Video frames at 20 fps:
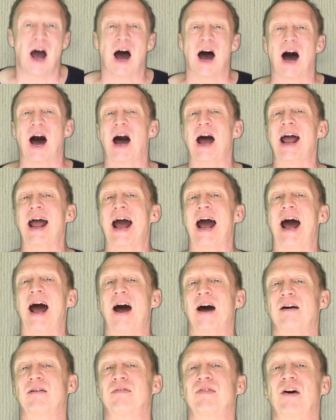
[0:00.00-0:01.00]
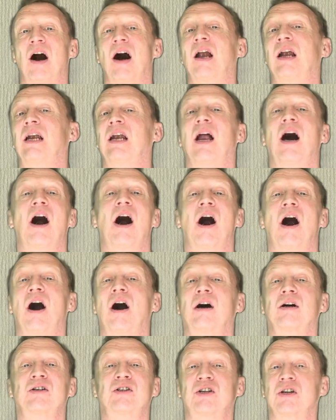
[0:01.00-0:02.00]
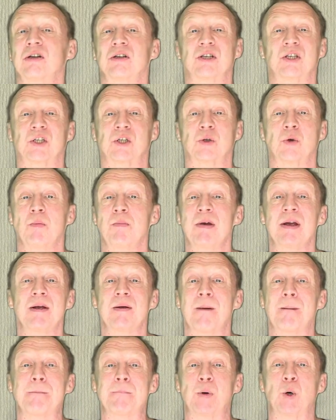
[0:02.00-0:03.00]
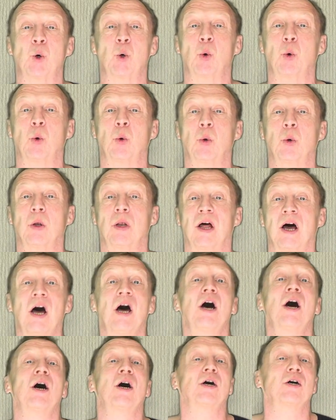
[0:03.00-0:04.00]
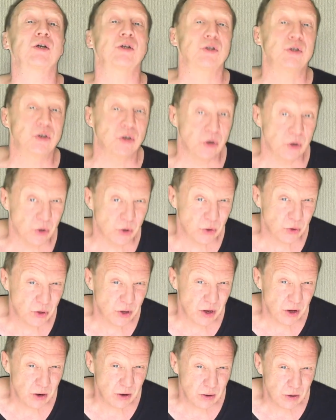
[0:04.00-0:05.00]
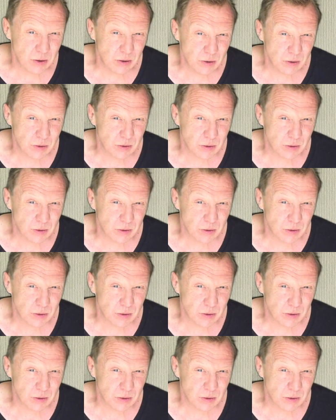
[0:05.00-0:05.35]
I have a large swimming pool. Do you?